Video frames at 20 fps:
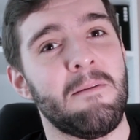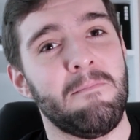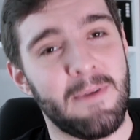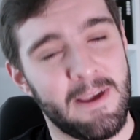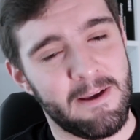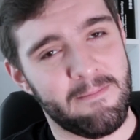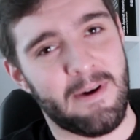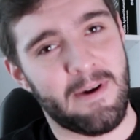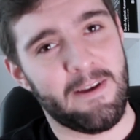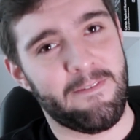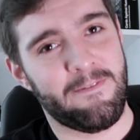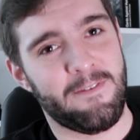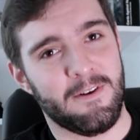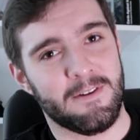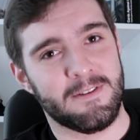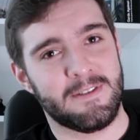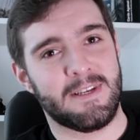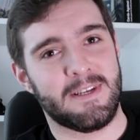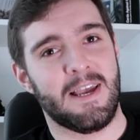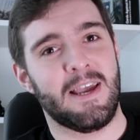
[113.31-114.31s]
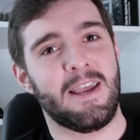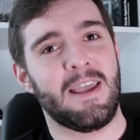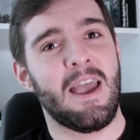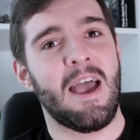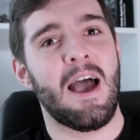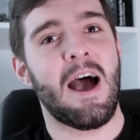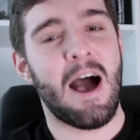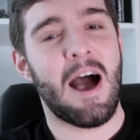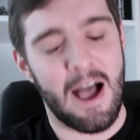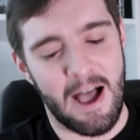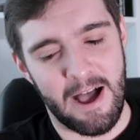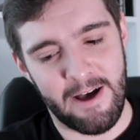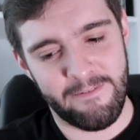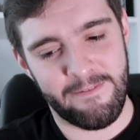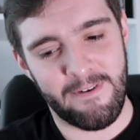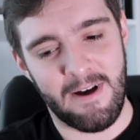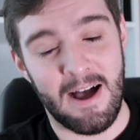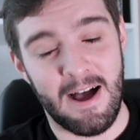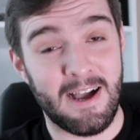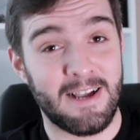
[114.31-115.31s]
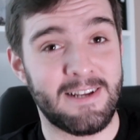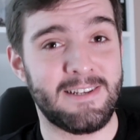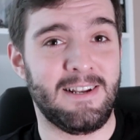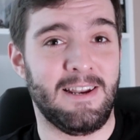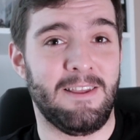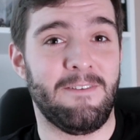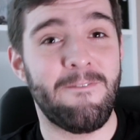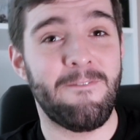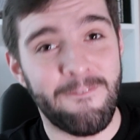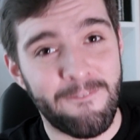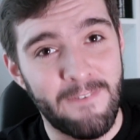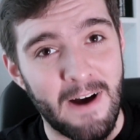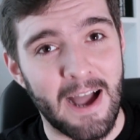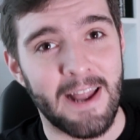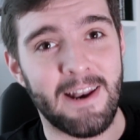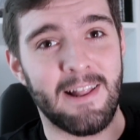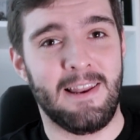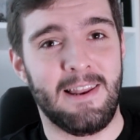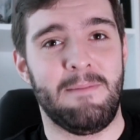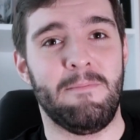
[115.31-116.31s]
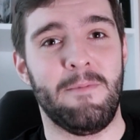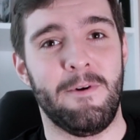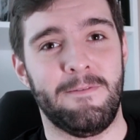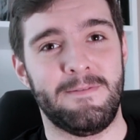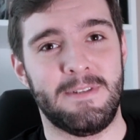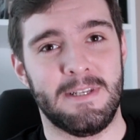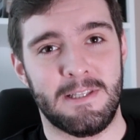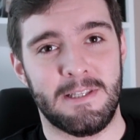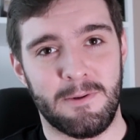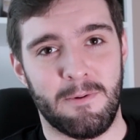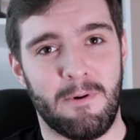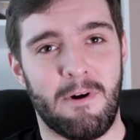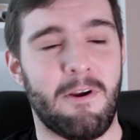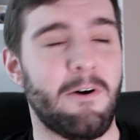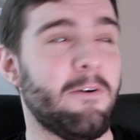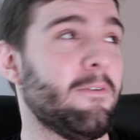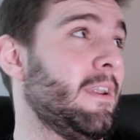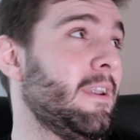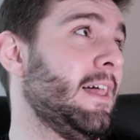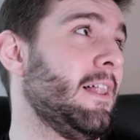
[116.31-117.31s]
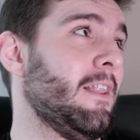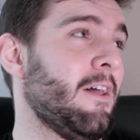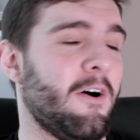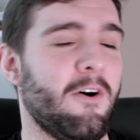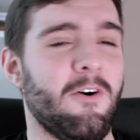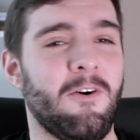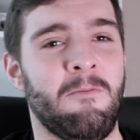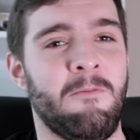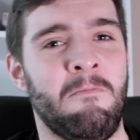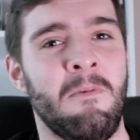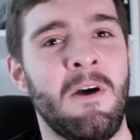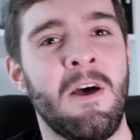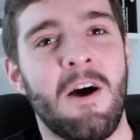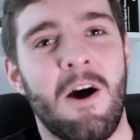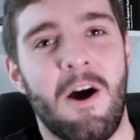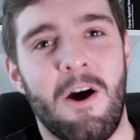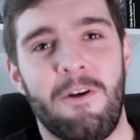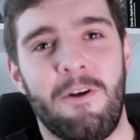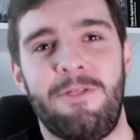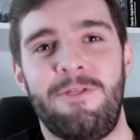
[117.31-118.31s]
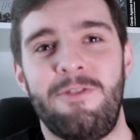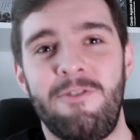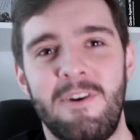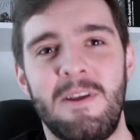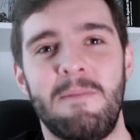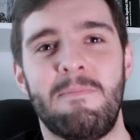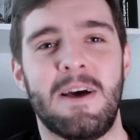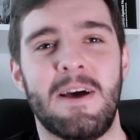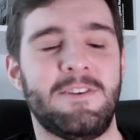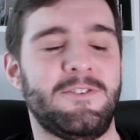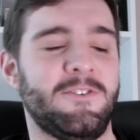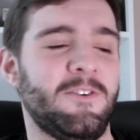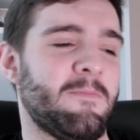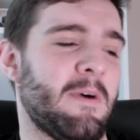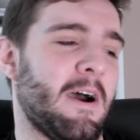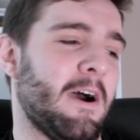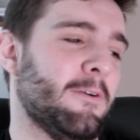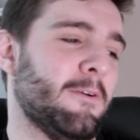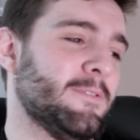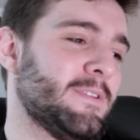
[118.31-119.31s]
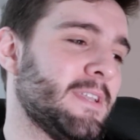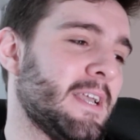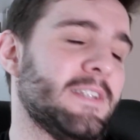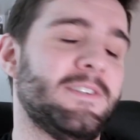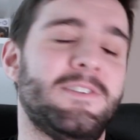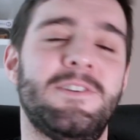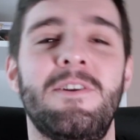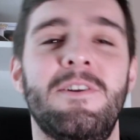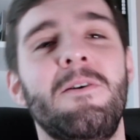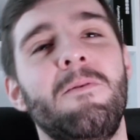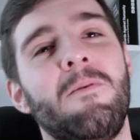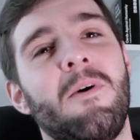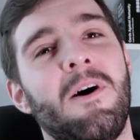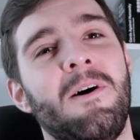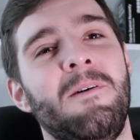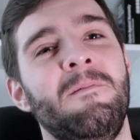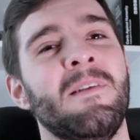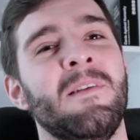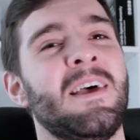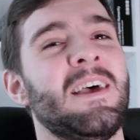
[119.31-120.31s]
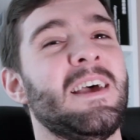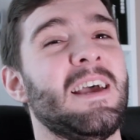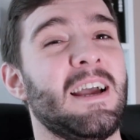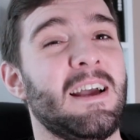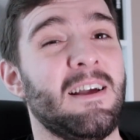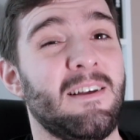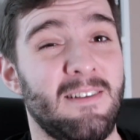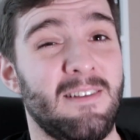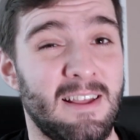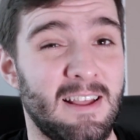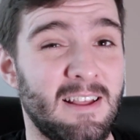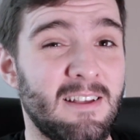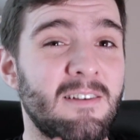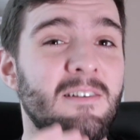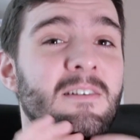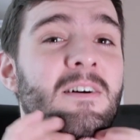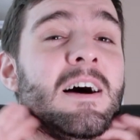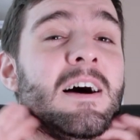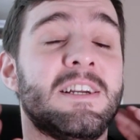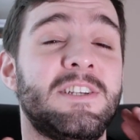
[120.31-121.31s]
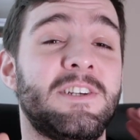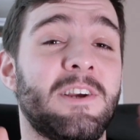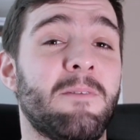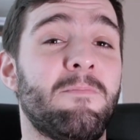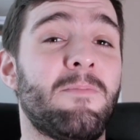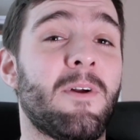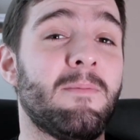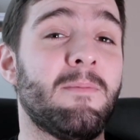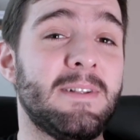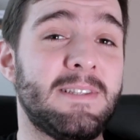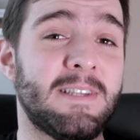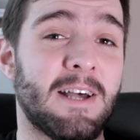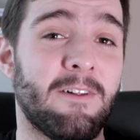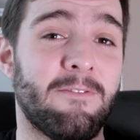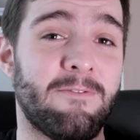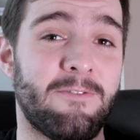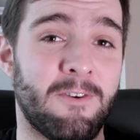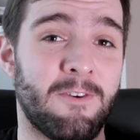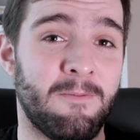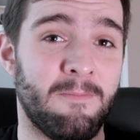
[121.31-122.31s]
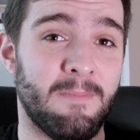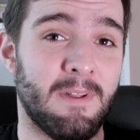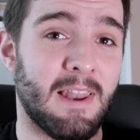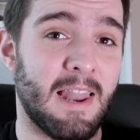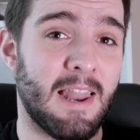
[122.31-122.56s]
me and my fiance have actually finally moved into our own little home, our 3-bedroom house, and you know what? As you can probably tell from